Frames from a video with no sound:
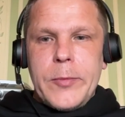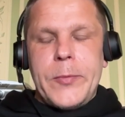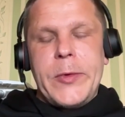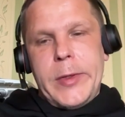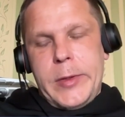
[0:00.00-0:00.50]

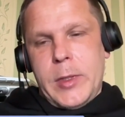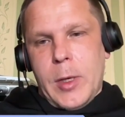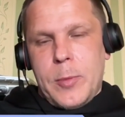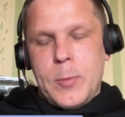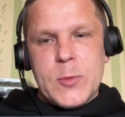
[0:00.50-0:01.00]

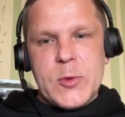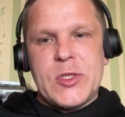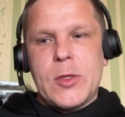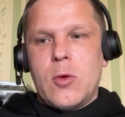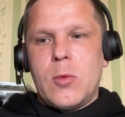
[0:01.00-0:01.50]
Yep.
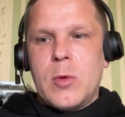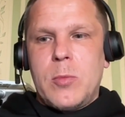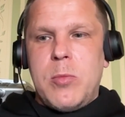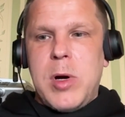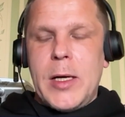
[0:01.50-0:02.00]
So
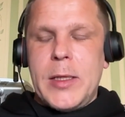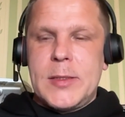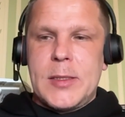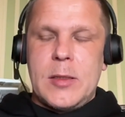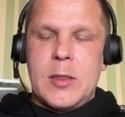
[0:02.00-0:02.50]

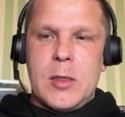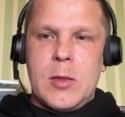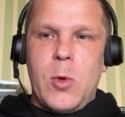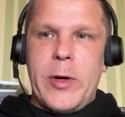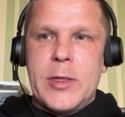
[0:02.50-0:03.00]
bias and
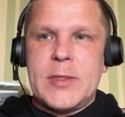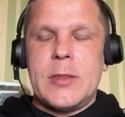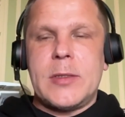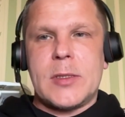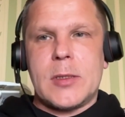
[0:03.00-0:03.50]
variance,
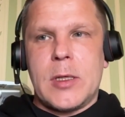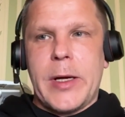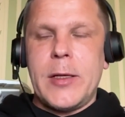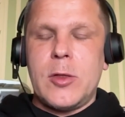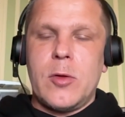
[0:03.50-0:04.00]
it's
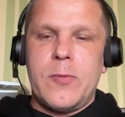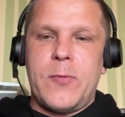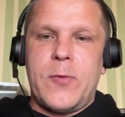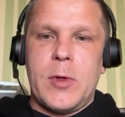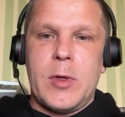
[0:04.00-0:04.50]
kind of
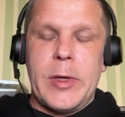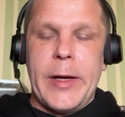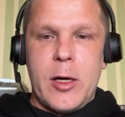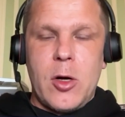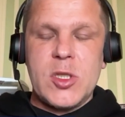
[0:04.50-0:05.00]

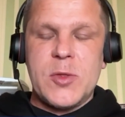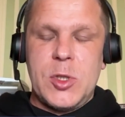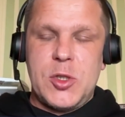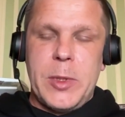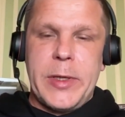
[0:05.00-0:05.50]
errors
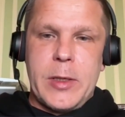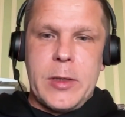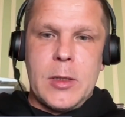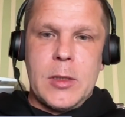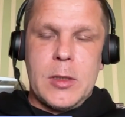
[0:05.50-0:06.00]
which we
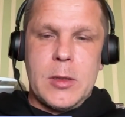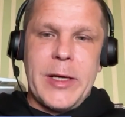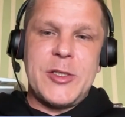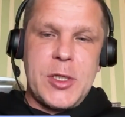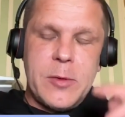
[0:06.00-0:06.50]

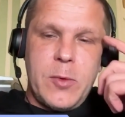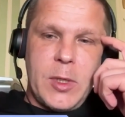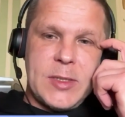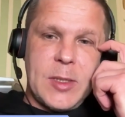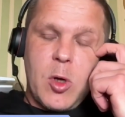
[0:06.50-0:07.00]
achieve
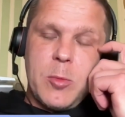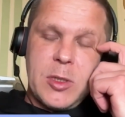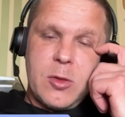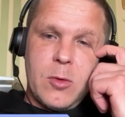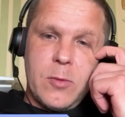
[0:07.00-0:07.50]
at the
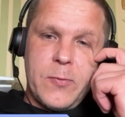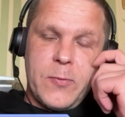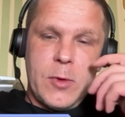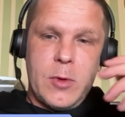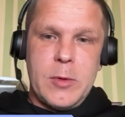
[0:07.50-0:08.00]
moment of
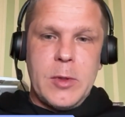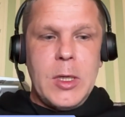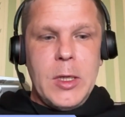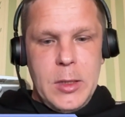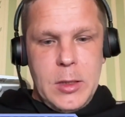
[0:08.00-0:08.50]

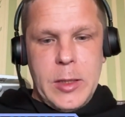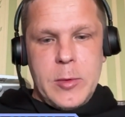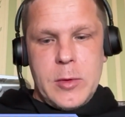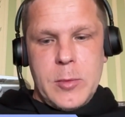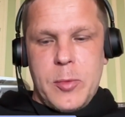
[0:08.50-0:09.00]

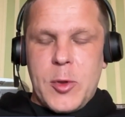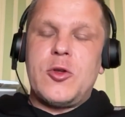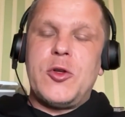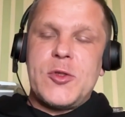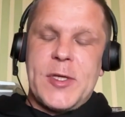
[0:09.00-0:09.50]

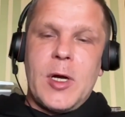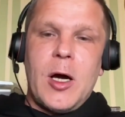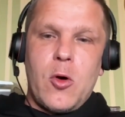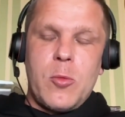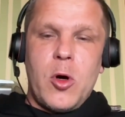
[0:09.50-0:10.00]
producing
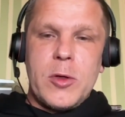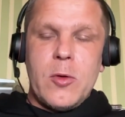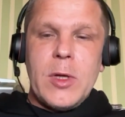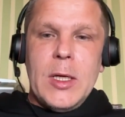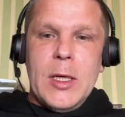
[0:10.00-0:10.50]
our
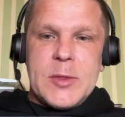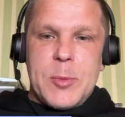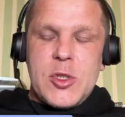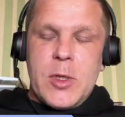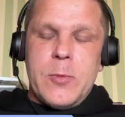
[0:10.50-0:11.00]
model,
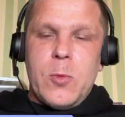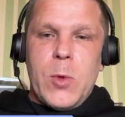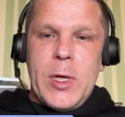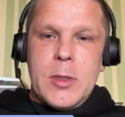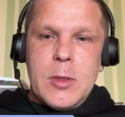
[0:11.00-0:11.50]
especially
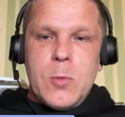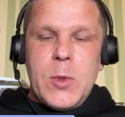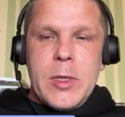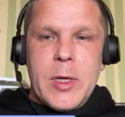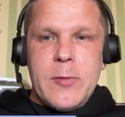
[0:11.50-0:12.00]
when
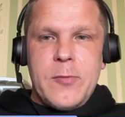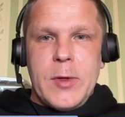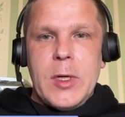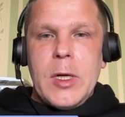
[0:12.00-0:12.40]
we have